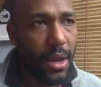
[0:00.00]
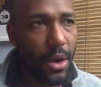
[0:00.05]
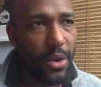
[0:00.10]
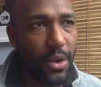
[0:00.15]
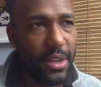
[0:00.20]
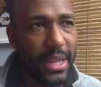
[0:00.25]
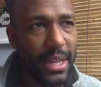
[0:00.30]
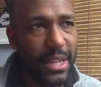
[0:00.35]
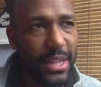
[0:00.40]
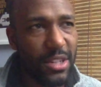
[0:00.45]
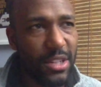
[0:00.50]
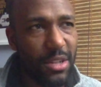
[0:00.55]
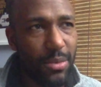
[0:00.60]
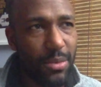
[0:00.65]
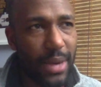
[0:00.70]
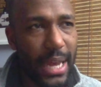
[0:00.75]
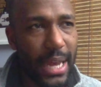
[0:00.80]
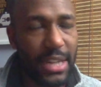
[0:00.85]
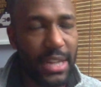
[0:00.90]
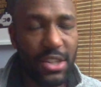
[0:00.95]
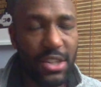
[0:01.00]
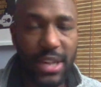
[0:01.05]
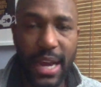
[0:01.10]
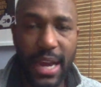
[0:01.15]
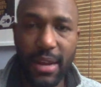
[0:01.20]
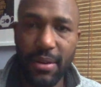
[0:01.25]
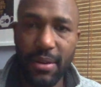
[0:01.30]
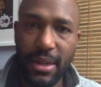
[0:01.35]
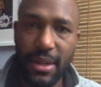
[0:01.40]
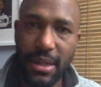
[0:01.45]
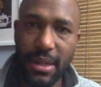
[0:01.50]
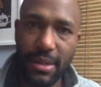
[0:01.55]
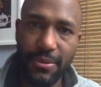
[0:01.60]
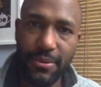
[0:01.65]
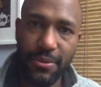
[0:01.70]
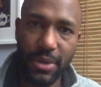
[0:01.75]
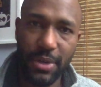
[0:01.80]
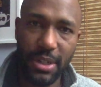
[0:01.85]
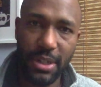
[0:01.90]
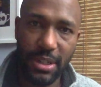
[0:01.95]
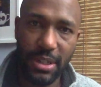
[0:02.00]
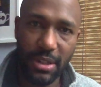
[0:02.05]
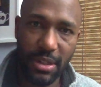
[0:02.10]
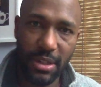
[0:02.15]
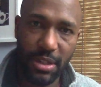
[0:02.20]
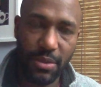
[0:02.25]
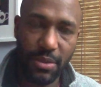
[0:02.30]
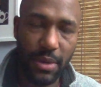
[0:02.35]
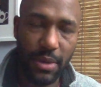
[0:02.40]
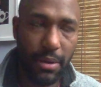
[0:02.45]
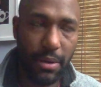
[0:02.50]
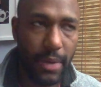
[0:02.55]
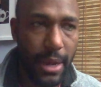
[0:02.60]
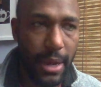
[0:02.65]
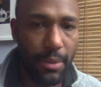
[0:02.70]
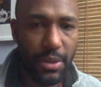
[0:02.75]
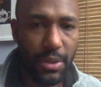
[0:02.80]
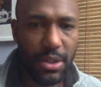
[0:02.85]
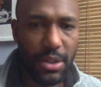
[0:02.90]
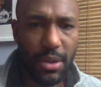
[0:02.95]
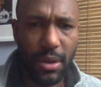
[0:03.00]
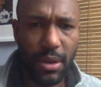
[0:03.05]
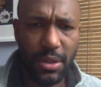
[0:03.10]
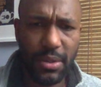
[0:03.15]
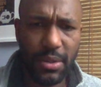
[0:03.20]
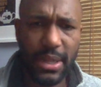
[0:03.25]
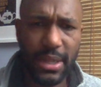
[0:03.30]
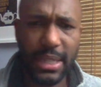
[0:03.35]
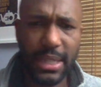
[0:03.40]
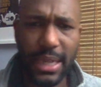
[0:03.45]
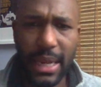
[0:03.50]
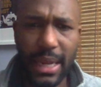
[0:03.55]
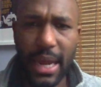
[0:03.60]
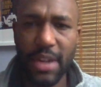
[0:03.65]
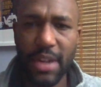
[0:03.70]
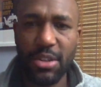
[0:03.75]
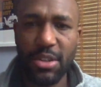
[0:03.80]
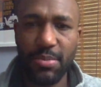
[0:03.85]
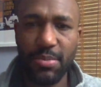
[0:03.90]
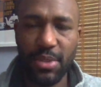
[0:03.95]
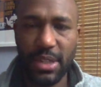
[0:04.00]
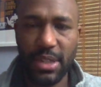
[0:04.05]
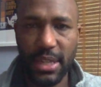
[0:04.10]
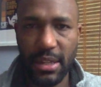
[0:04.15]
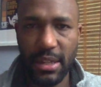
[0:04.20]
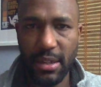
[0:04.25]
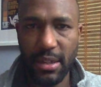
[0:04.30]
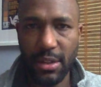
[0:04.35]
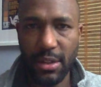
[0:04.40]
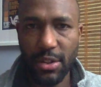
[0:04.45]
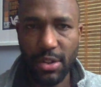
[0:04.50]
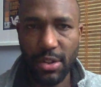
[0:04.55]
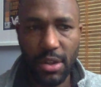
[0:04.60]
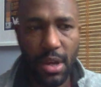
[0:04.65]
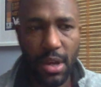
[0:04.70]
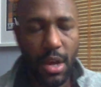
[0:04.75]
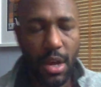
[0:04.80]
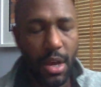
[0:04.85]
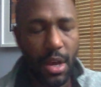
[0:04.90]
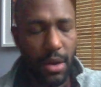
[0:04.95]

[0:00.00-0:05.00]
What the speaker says: Or you take somewhere like China, for instance, as well, right, which also has a larger percentage,